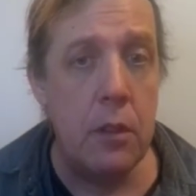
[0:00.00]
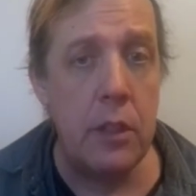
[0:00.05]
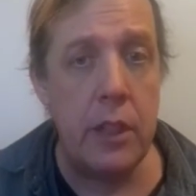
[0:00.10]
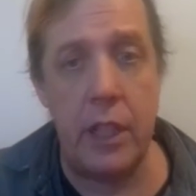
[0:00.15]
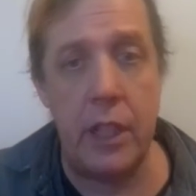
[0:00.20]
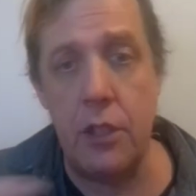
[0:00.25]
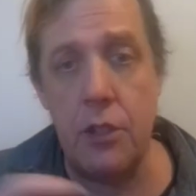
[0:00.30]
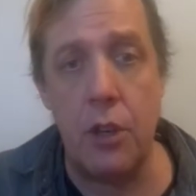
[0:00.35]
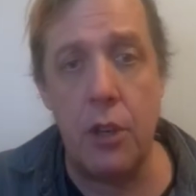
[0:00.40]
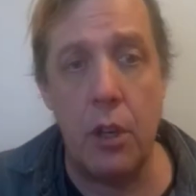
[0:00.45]

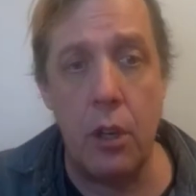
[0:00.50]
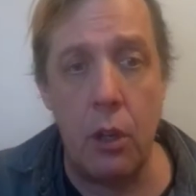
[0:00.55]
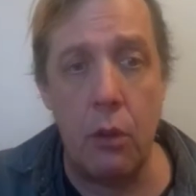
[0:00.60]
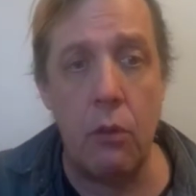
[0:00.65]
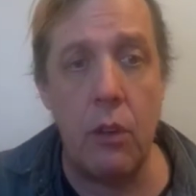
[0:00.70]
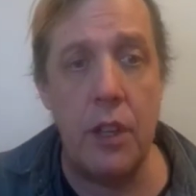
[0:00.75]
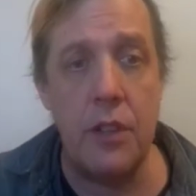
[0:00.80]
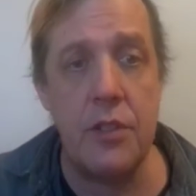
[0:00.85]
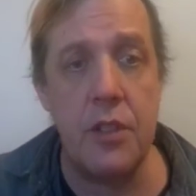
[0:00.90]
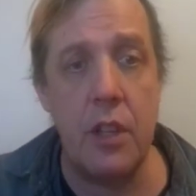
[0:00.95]
internal
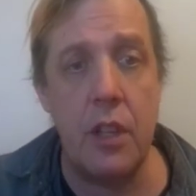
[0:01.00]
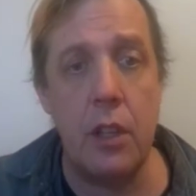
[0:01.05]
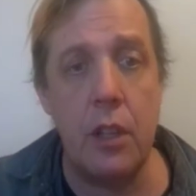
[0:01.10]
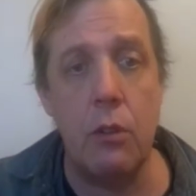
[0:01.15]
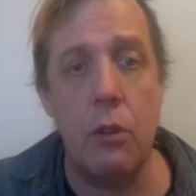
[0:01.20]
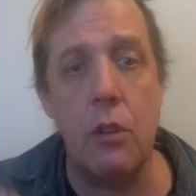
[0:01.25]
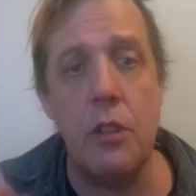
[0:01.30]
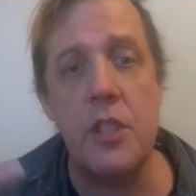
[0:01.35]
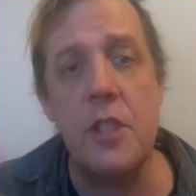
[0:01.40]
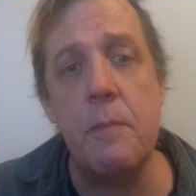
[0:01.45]
reasoning,
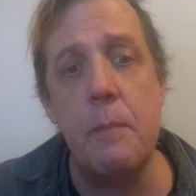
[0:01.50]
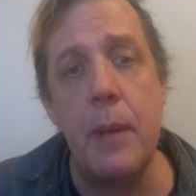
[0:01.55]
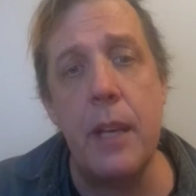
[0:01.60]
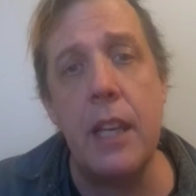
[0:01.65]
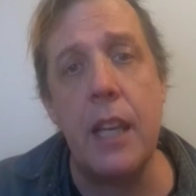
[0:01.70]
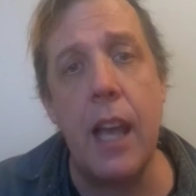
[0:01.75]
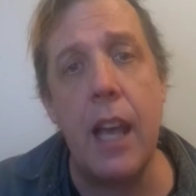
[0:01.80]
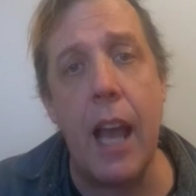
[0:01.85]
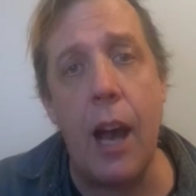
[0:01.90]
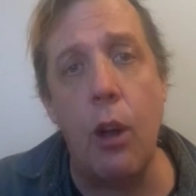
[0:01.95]
or
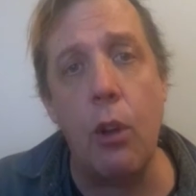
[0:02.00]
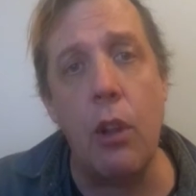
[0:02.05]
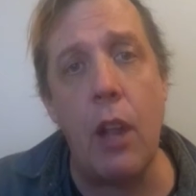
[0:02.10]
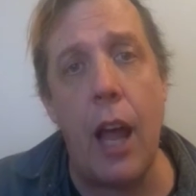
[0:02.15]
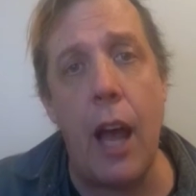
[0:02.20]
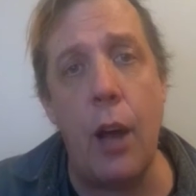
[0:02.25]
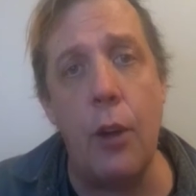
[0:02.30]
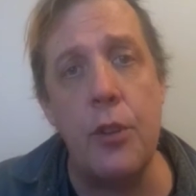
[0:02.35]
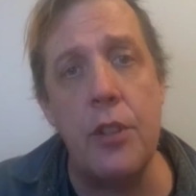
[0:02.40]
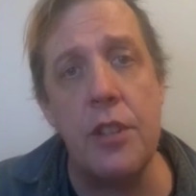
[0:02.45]
speaking out
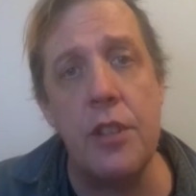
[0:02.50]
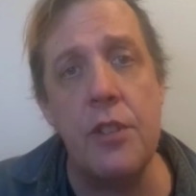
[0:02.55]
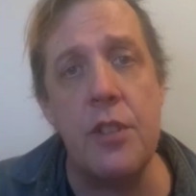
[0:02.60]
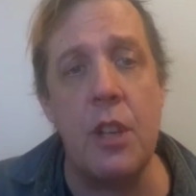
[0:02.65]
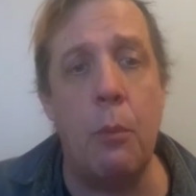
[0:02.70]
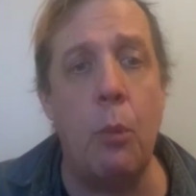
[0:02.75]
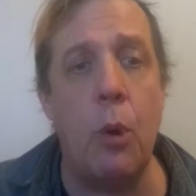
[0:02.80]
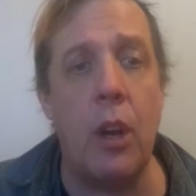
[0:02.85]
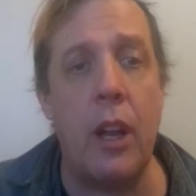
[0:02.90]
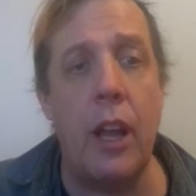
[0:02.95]
loud to
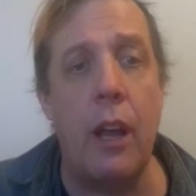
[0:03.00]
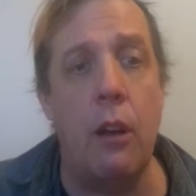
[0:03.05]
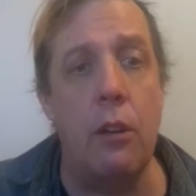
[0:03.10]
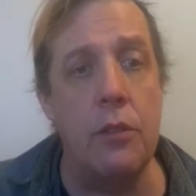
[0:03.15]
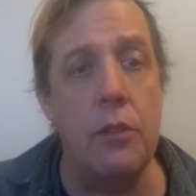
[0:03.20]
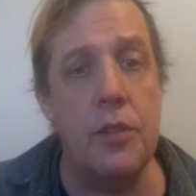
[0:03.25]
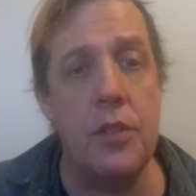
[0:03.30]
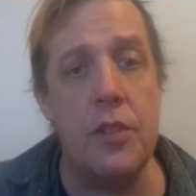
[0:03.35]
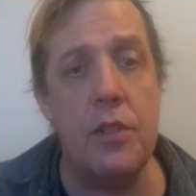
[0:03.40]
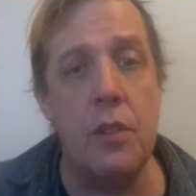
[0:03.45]
someone
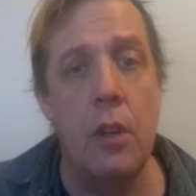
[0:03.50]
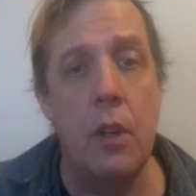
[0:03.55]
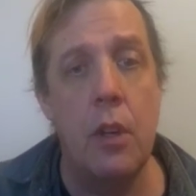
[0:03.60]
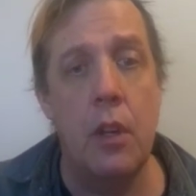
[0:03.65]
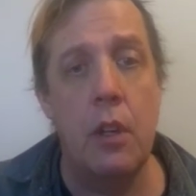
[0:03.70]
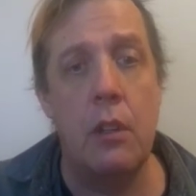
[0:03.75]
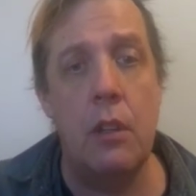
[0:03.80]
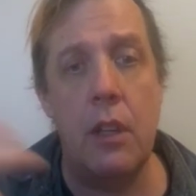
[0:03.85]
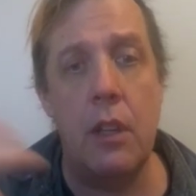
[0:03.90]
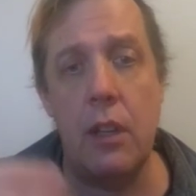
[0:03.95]
else,
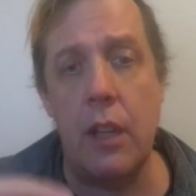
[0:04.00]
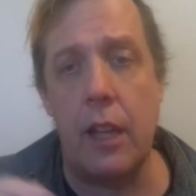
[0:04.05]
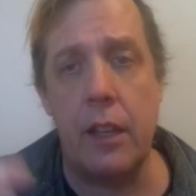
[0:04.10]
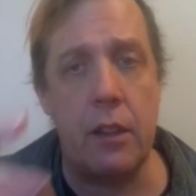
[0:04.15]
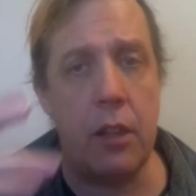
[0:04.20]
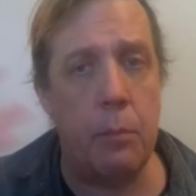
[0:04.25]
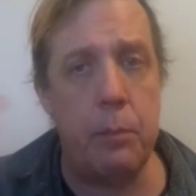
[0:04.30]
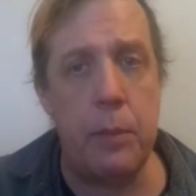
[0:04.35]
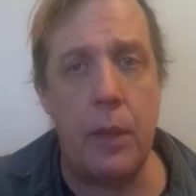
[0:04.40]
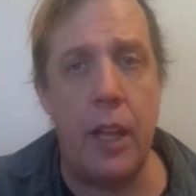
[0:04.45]
like
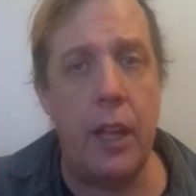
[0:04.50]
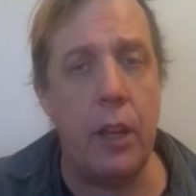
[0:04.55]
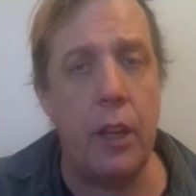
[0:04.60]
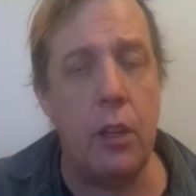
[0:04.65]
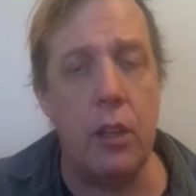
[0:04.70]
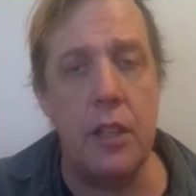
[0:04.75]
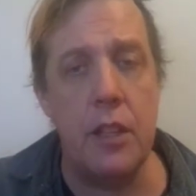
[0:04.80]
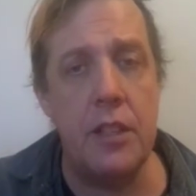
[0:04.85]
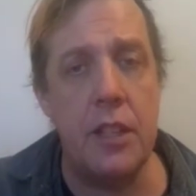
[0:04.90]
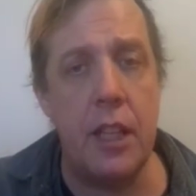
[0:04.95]
they're playing on
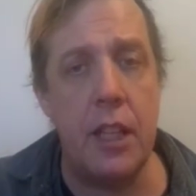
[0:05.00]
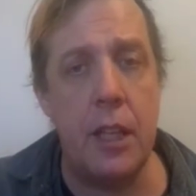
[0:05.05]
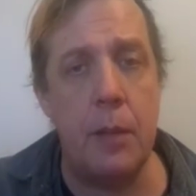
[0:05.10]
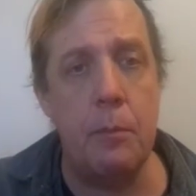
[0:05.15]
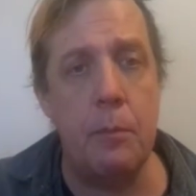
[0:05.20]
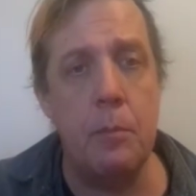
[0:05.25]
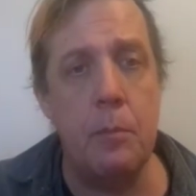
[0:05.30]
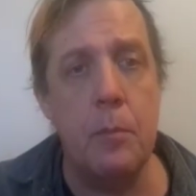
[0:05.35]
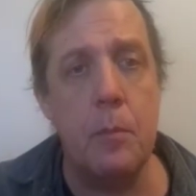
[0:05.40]
a team.